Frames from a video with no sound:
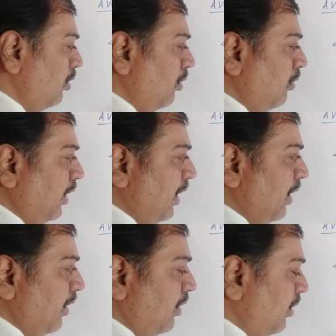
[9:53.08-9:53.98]

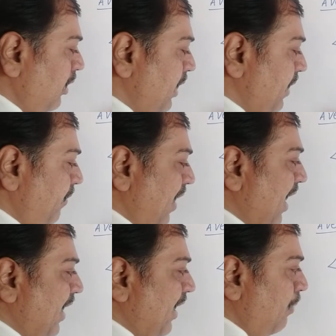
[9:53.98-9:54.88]
Okay,
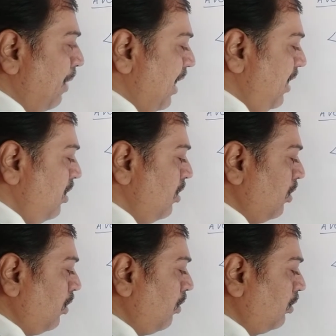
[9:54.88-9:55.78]
divide by
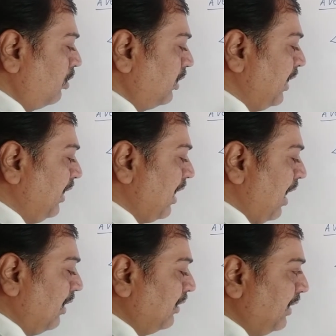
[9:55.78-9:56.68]

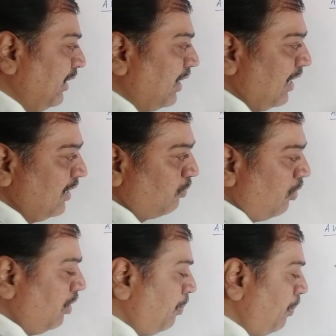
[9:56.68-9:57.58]
theta. Theta is
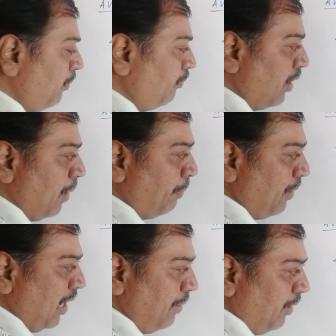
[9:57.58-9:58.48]
what? For upper
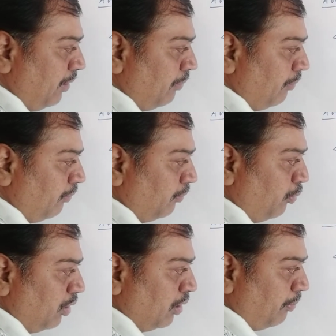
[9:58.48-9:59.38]
limit,
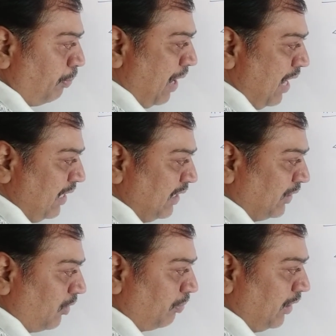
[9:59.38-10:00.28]
put pi
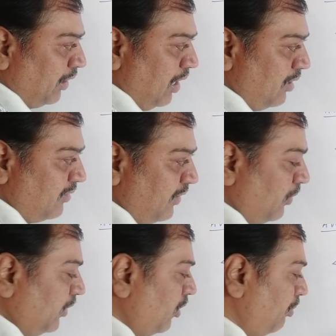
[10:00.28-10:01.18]
instead of theta, 0
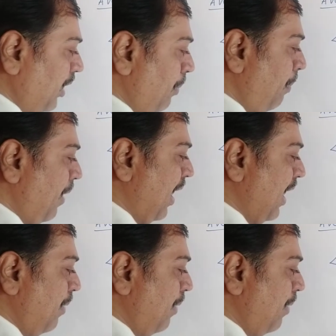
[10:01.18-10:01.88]
instead of theta. Pi